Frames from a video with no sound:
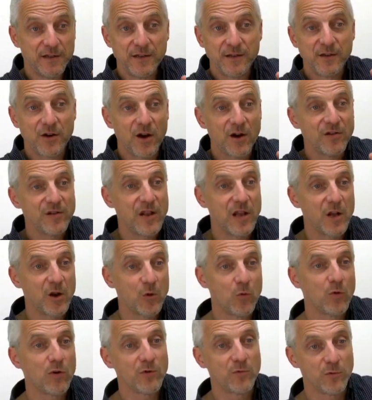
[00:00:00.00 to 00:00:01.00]
the car's not
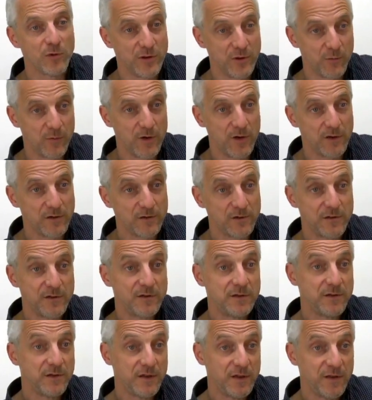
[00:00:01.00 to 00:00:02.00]
going to work really well,
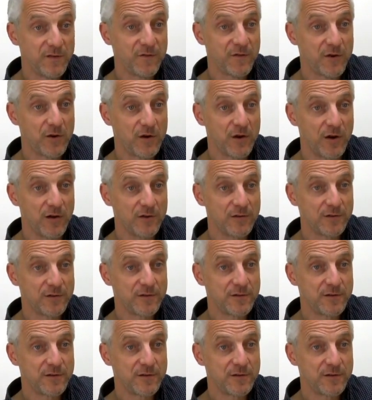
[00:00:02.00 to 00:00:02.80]
if at all.